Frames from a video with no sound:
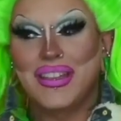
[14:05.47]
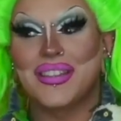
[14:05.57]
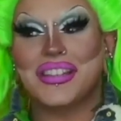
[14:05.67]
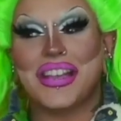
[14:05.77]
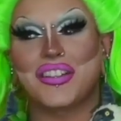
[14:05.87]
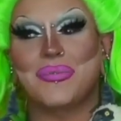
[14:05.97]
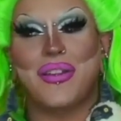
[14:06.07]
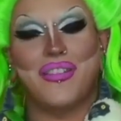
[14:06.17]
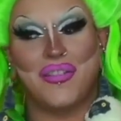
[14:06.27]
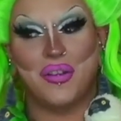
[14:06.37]
This is actually
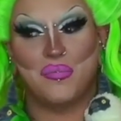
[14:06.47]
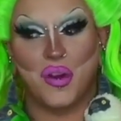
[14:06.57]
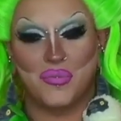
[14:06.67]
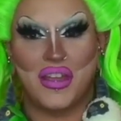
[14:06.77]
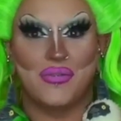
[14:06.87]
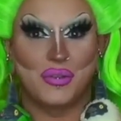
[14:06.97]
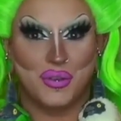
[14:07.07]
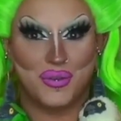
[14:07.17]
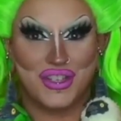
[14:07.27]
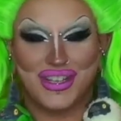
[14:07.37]
my favorite Burmy
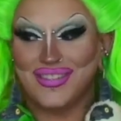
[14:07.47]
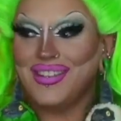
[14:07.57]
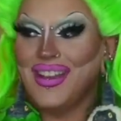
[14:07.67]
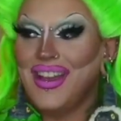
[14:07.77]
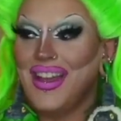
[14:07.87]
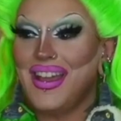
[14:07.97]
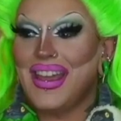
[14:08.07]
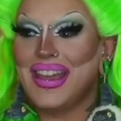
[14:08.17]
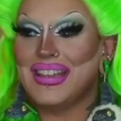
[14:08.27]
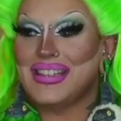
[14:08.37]
evolution.
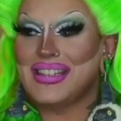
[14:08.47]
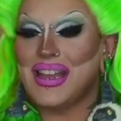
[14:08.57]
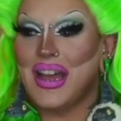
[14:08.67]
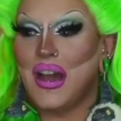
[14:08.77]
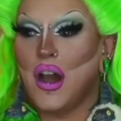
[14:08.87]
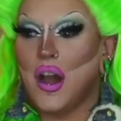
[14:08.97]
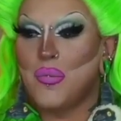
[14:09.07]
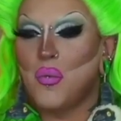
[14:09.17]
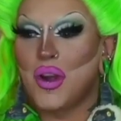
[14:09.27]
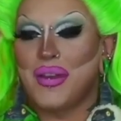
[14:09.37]
It's one
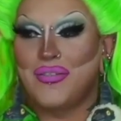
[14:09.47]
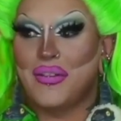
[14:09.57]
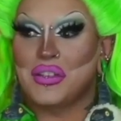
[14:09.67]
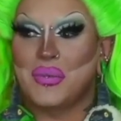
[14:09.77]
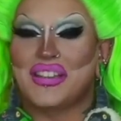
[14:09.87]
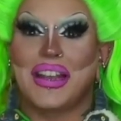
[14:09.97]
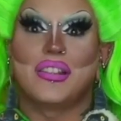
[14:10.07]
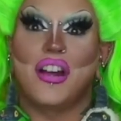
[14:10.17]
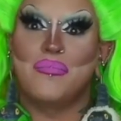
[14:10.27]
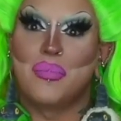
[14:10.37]
of my favorites because I
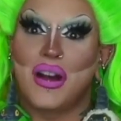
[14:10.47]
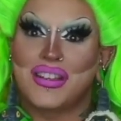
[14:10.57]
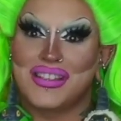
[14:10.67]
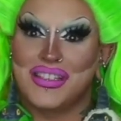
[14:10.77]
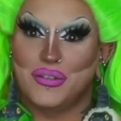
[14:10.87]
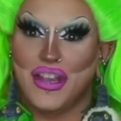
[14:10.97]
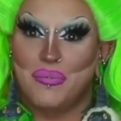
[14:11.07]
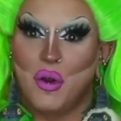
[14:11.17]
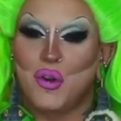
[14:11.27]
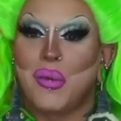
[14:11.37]
love Bug and Steel-type
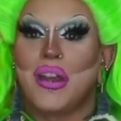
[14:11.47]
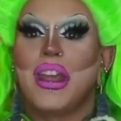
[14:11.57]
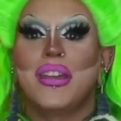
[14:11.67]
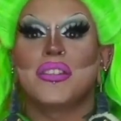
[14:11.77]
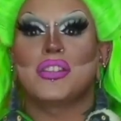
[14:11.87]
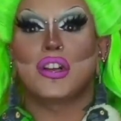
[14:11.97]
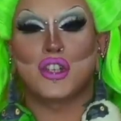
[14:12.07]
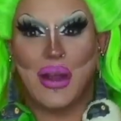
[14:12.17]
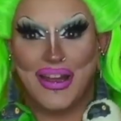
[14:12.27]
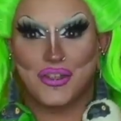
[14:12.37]
Pokemon. This is our
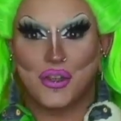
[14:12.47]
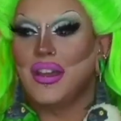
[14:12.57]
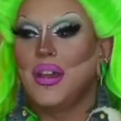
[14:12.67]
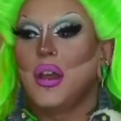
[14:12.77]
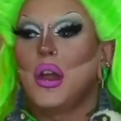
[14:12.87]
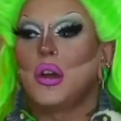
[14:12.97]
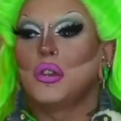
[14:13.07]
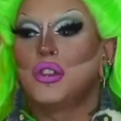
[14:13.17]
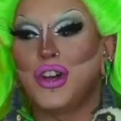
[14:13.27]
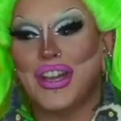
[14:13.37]
Trash Cloak.
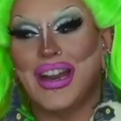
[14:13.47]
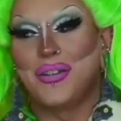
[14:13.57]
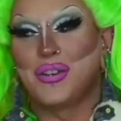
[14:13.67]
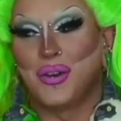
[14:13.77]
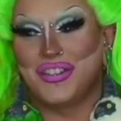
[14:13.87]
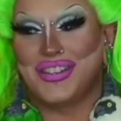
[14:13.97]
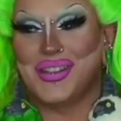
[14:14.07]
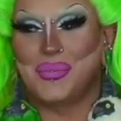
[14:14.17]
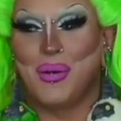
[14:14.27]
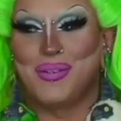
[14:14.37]
Look at how gorgeous
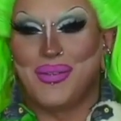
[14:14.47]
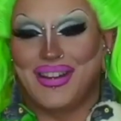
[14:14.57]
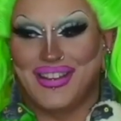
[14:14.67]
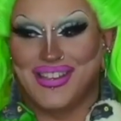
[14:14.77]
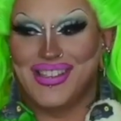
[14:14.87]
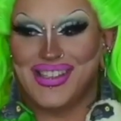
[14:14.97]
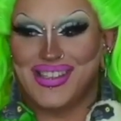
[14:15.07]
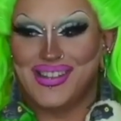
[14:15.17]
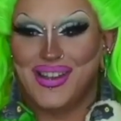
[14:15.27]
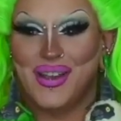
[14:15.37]
this Pokemon
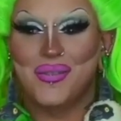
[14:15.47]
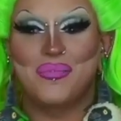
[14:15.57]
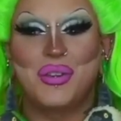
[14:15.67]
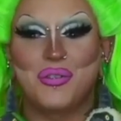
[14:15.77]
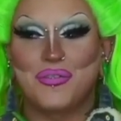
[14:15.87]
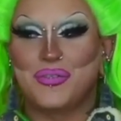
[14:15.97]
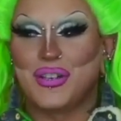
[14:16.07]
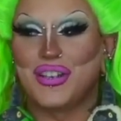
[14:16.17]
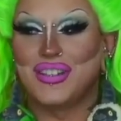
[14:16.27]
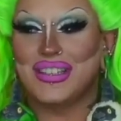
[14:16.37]
is.
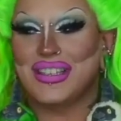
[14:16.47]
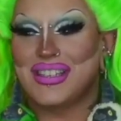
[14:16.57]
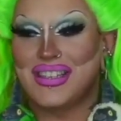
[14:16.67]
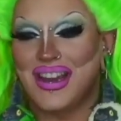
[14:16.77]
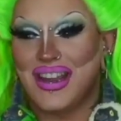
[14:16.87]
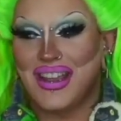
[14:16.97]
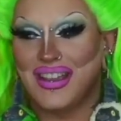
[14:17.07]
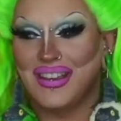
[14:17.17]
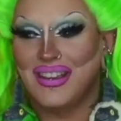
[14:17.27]
Beautiful, stunning.